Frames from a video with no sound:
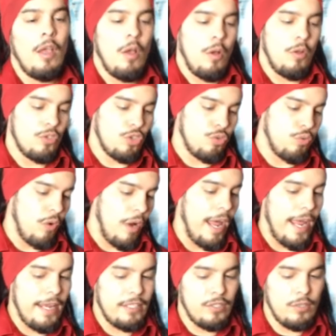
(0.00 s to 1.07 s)

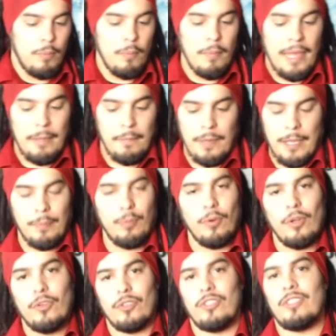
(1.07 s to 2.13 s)
try to make people
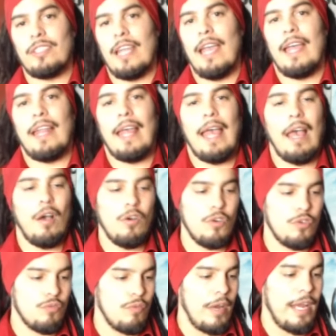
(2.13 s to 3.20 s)
understand how
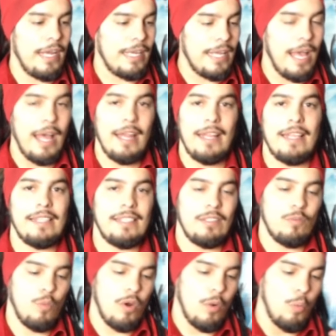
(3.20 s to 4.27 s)
great God is
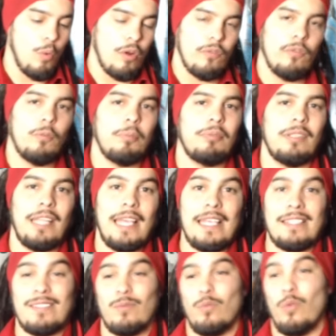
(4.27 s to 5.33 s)
and what a wonderful
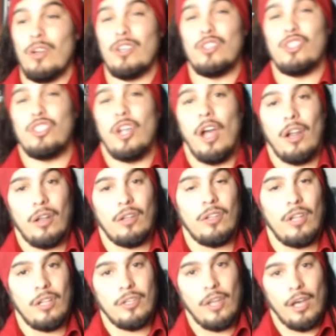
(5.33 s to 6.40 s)
place where John
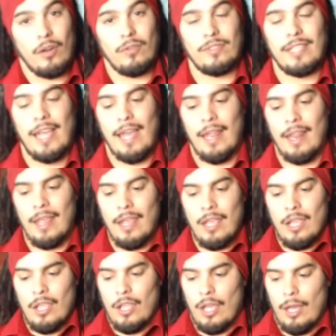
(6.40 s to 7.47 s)
uh, Donald's at.
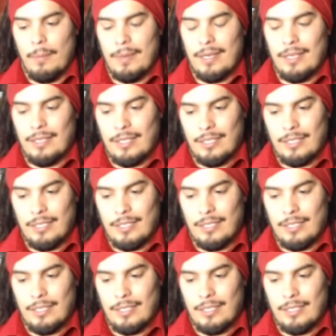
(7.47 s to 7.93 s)
I mean,